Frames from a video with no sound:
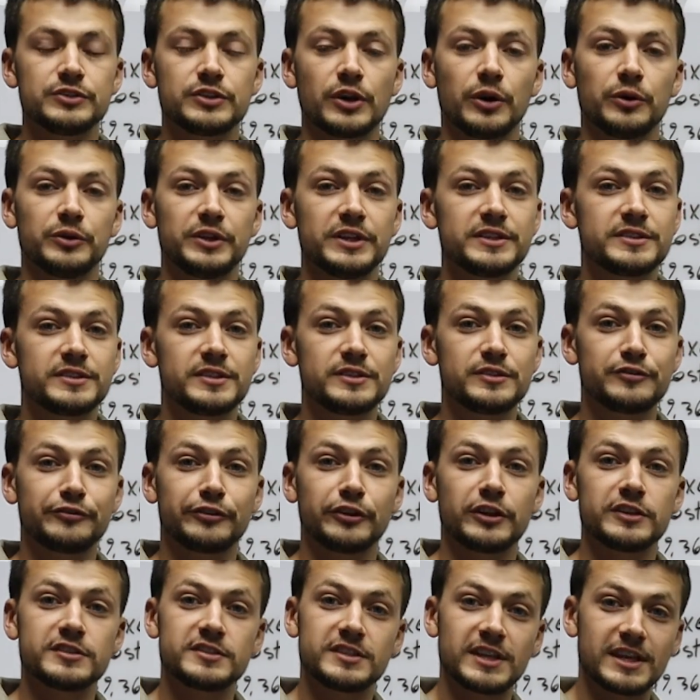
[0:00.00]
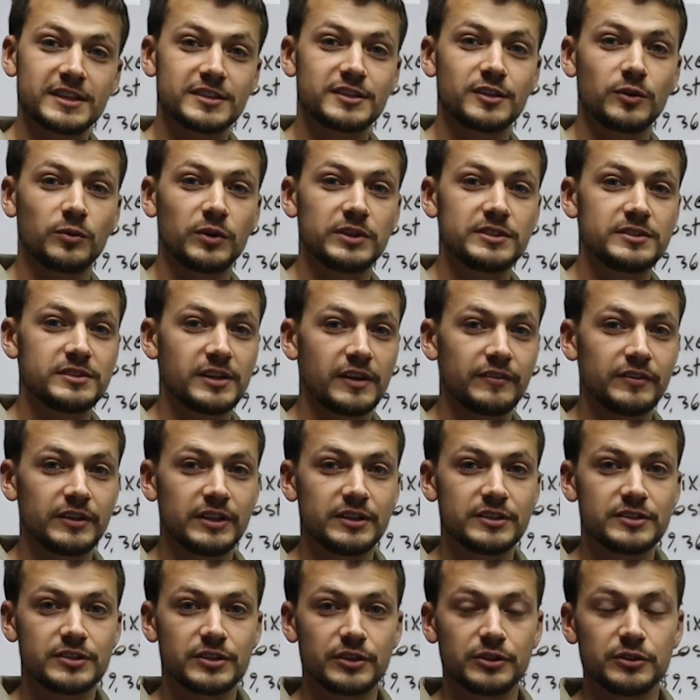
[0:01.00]
So this is for a Cessna
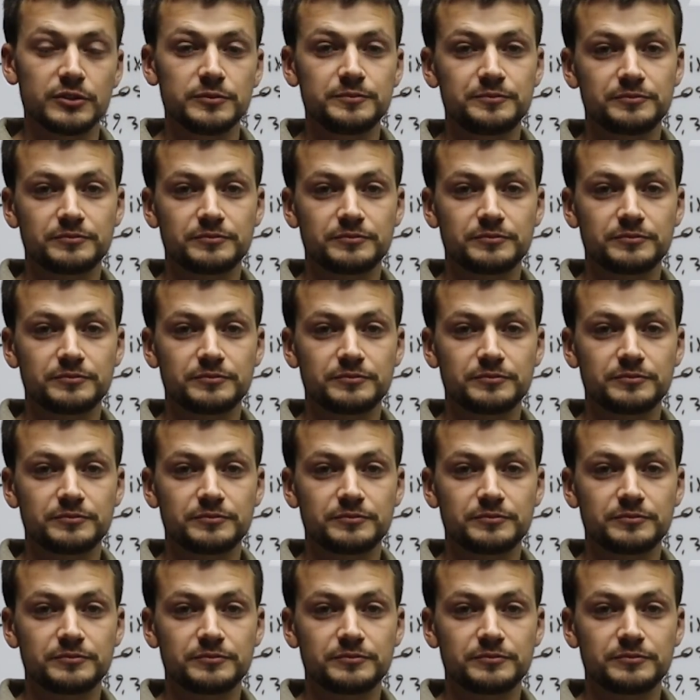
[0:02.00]
172.